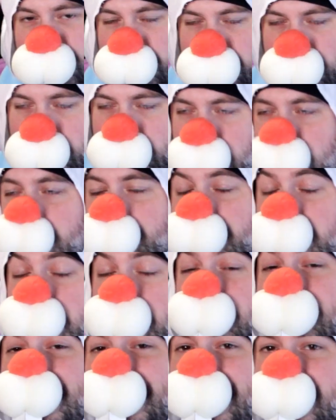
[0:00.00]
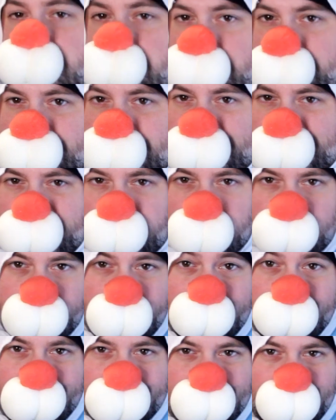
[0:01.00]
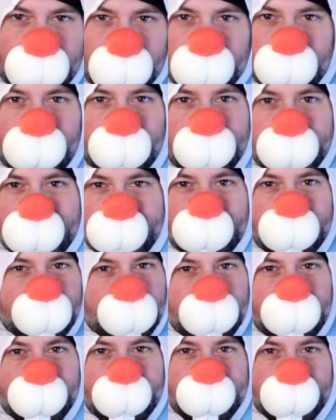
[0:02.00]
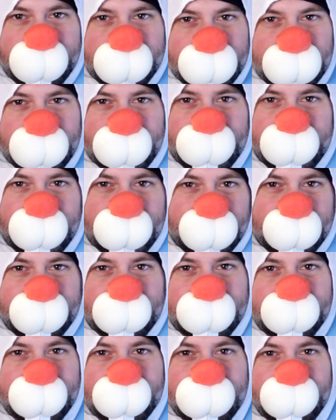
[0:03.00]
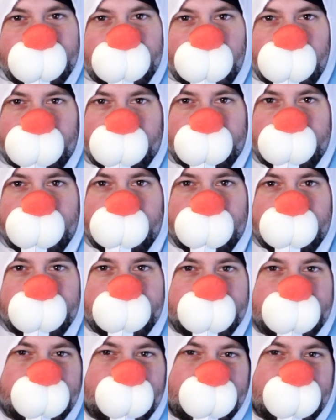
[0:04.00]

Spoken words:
Maybe I'll do a balloon animal video. Yeah, that won't be really shitty and low viewed.